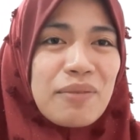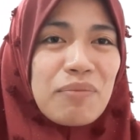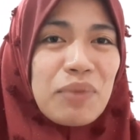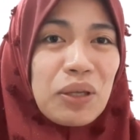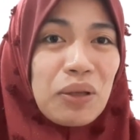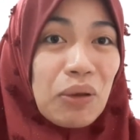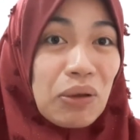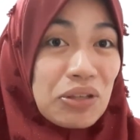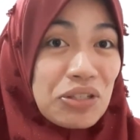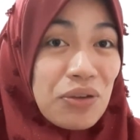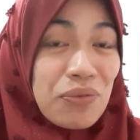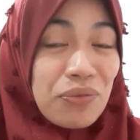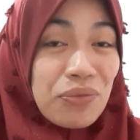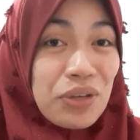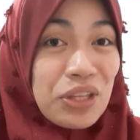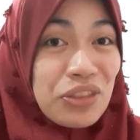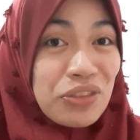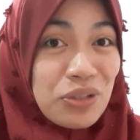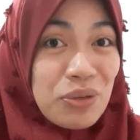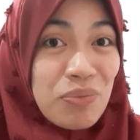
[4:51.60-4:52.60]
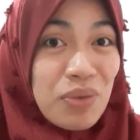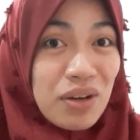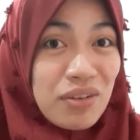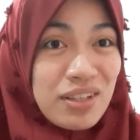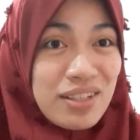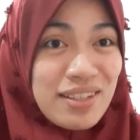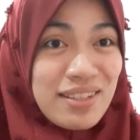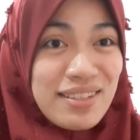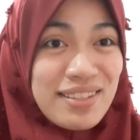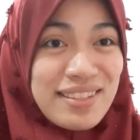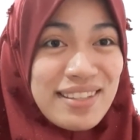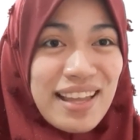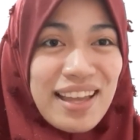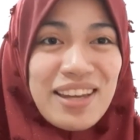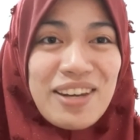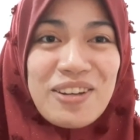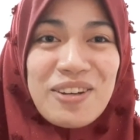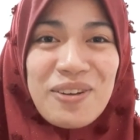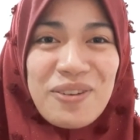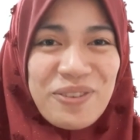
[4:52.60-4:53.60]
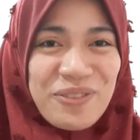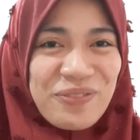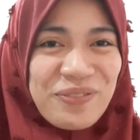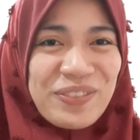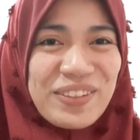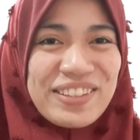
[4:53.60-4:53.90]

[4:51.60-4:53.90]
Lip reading: Because of intermarriages? I don't know.